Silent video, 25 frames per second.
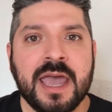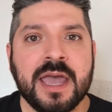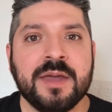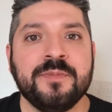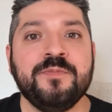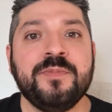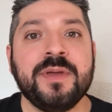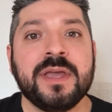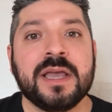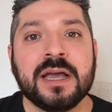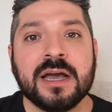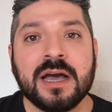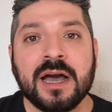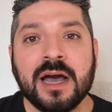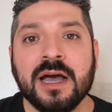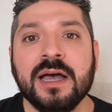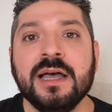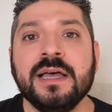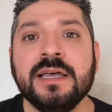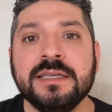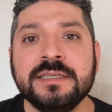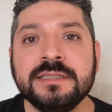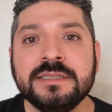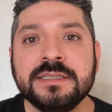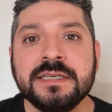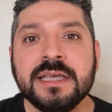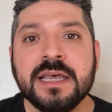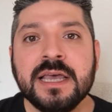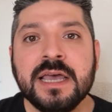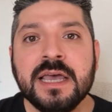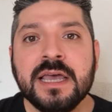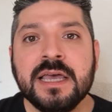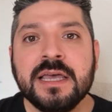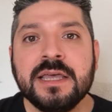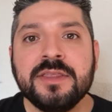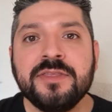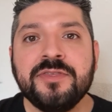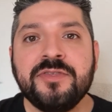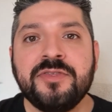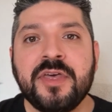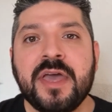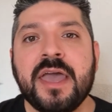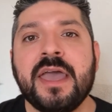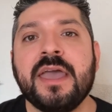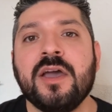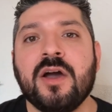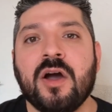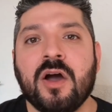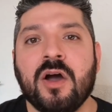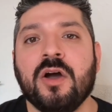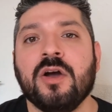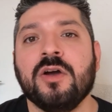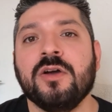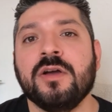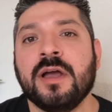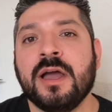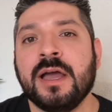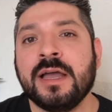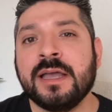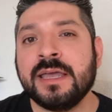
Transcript: And because they are